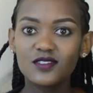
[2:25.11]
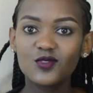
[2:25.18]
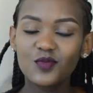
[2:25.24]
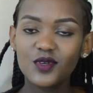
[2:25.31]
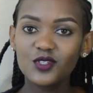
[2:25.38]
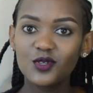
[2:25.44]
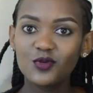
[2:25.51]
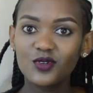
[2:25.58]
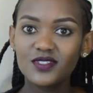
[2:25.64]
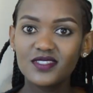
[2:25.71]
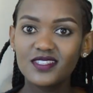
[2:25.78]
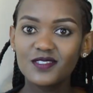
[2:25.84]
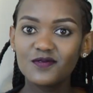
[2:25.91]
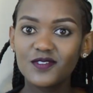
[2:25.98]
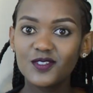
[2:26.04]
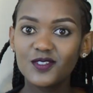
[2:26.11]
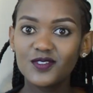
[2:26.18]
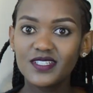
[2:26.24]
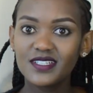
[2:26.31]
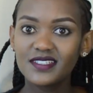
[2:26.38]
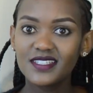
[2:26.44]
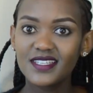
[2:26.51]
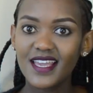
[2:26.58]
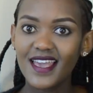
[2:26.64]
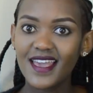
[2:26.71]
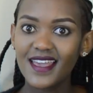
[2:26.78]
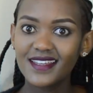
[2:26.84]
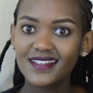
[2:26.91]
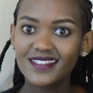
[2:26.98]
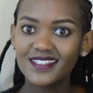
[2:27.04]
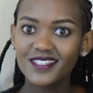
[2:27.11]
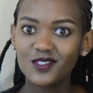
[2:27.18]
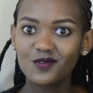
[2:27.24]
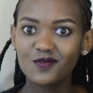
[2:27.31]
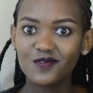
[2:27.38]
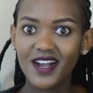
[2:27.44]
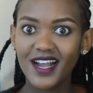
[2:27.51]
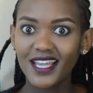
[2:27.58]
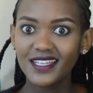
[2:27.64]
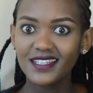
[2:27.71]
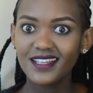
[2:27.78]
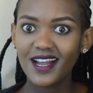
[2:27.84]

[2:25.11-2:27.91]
So make sure you watch this video till the end to find